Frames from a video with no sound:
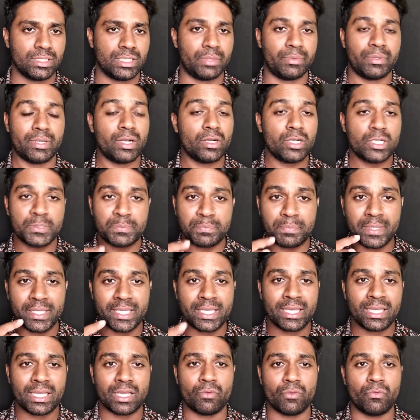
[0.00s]
if you're not
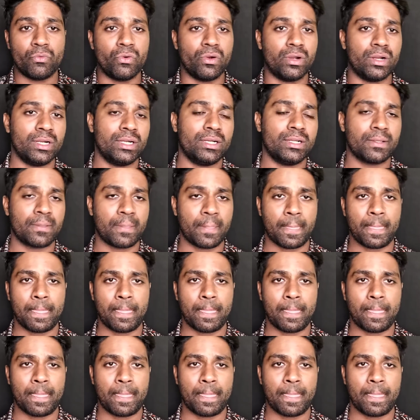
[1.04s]
speaking a word,